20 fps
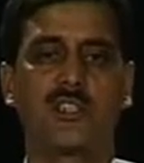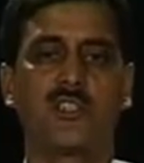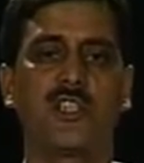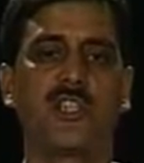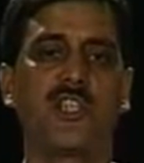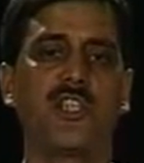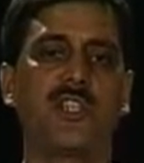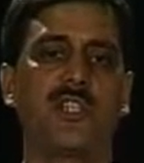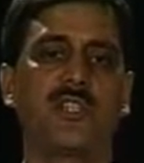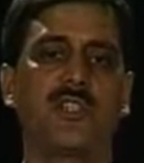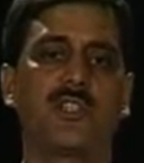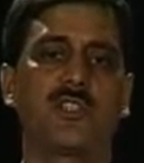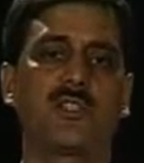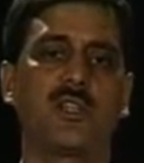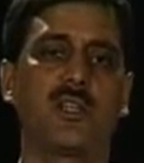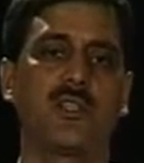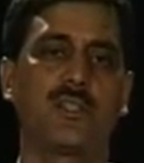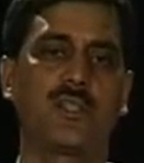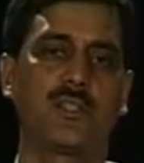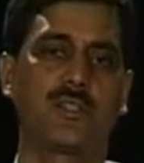genetic
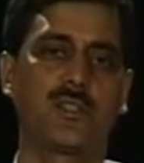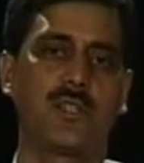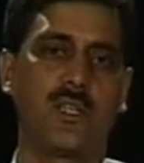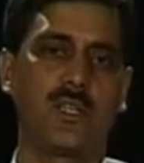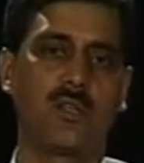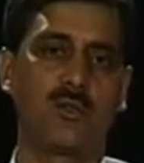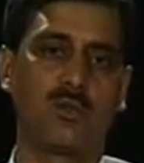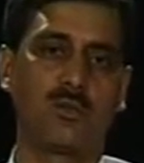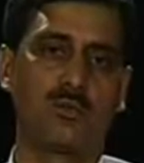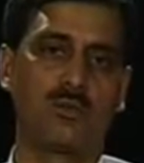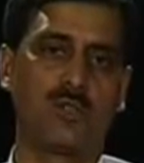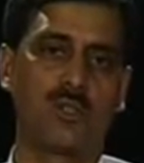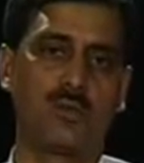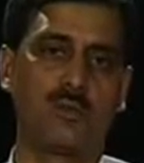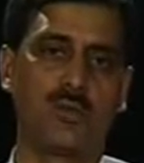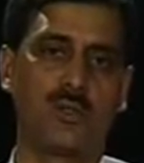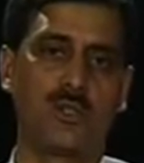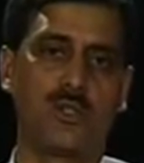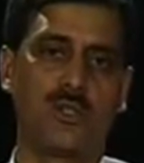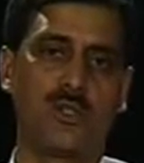disorders are
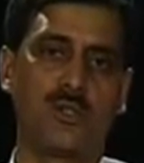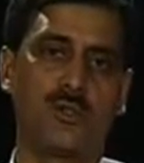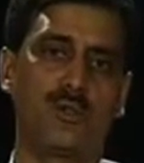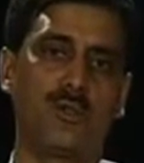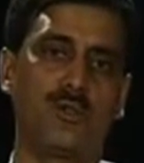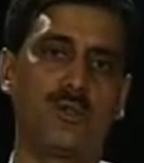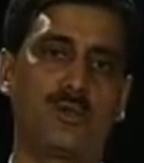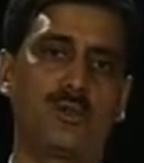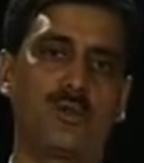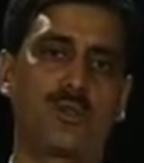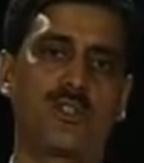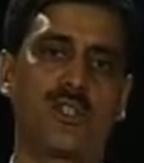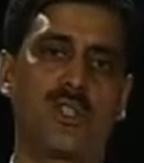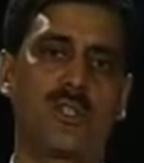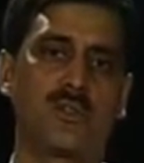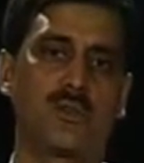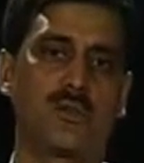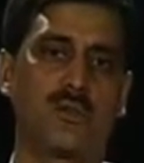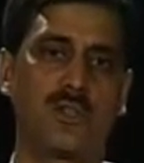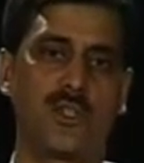observed due to
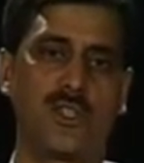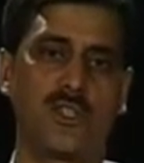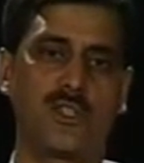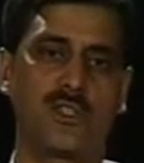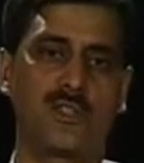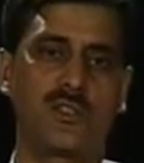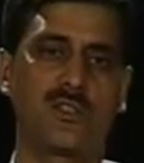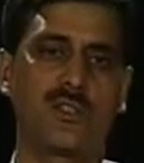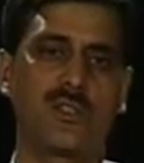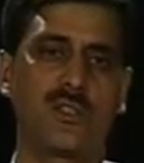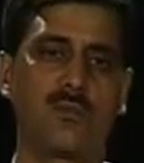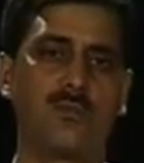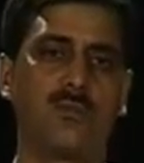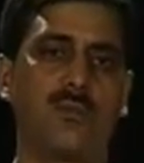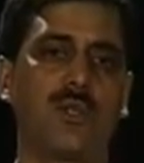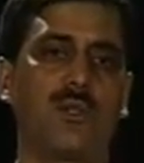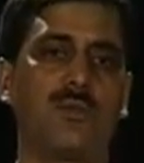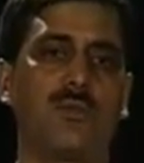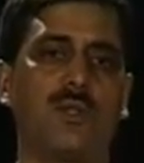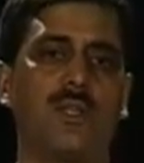translocations
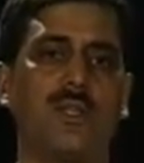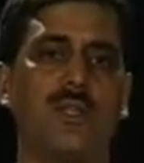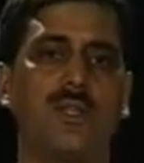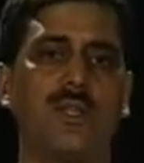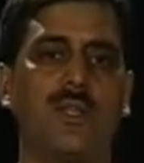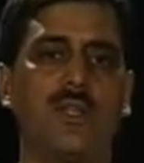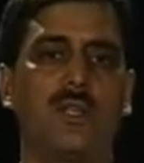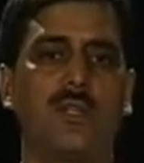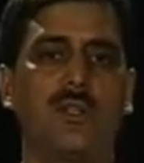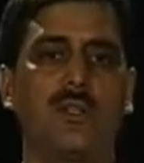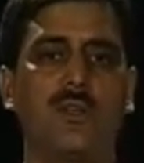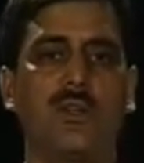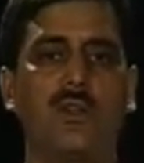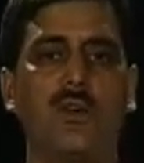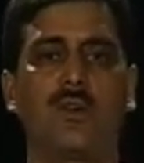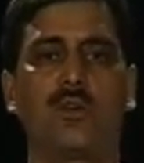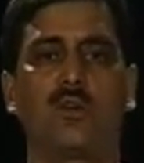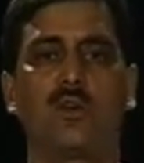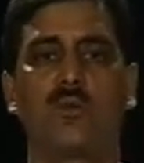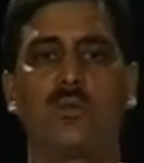between
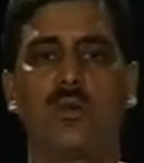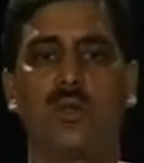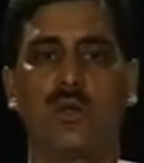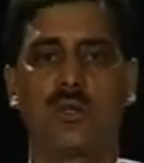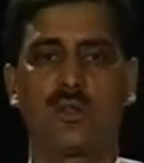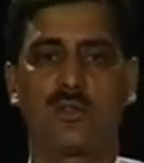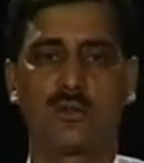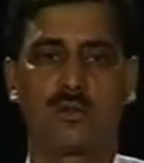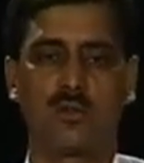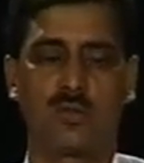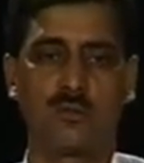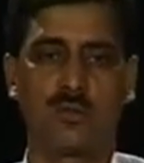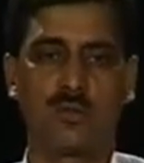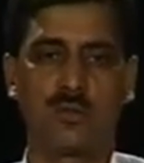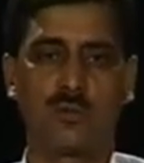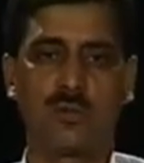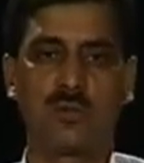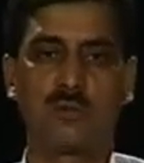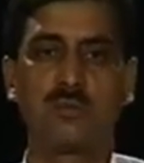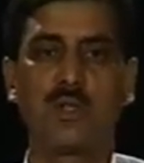non-homologous
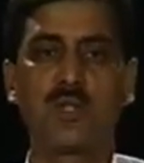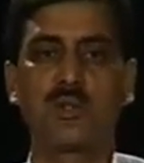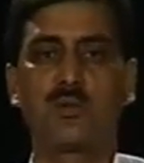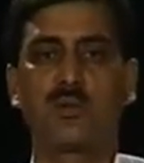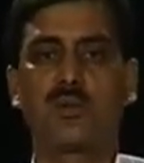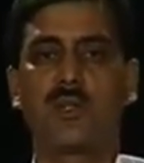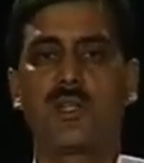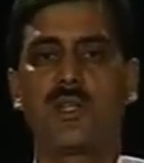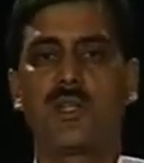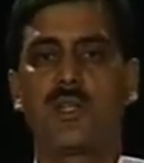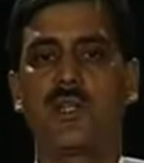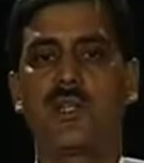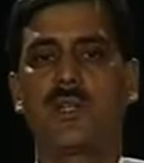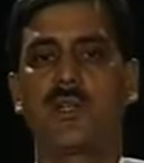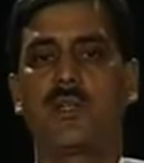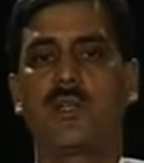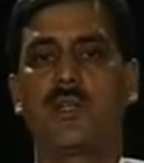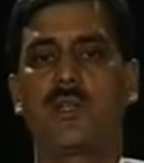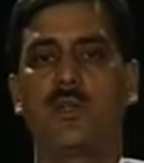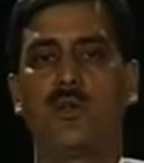chromosomes, particularly
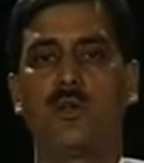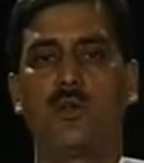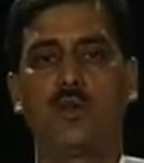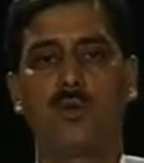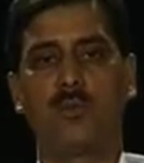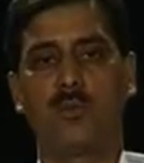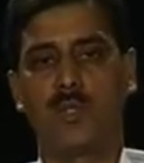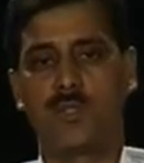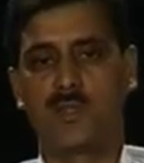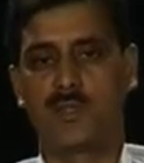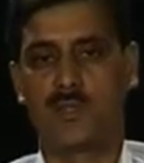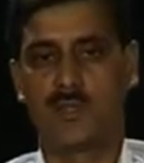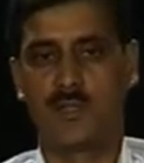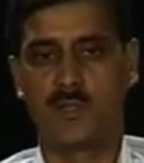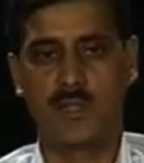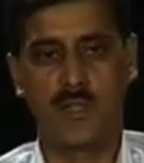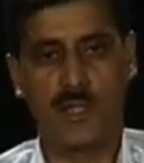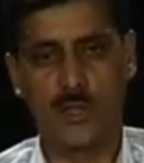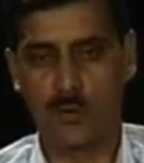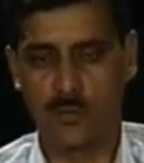in humans.
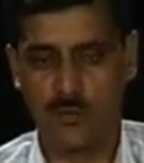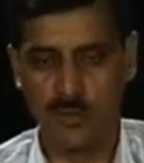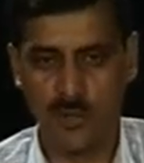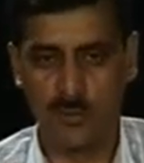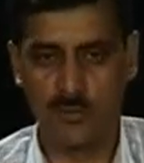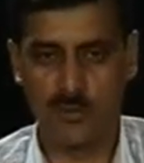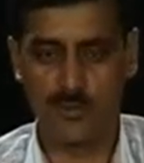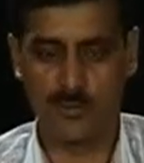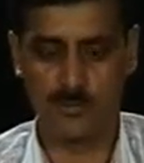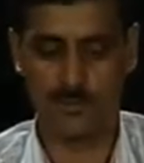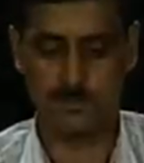Thank you very much.